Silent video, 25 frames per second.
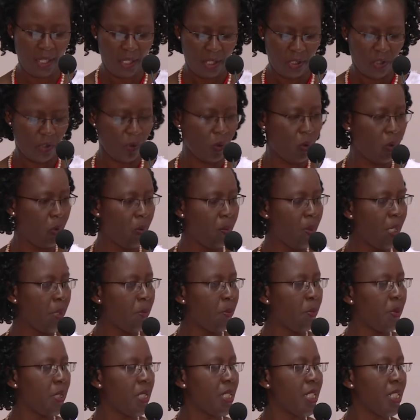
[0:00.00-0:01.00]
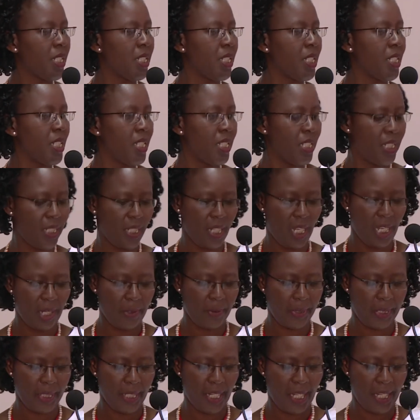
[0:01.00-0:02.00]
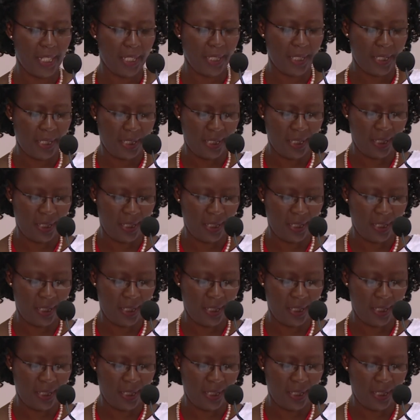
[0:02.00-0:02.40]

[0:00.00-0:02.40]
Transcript: So my presentation outline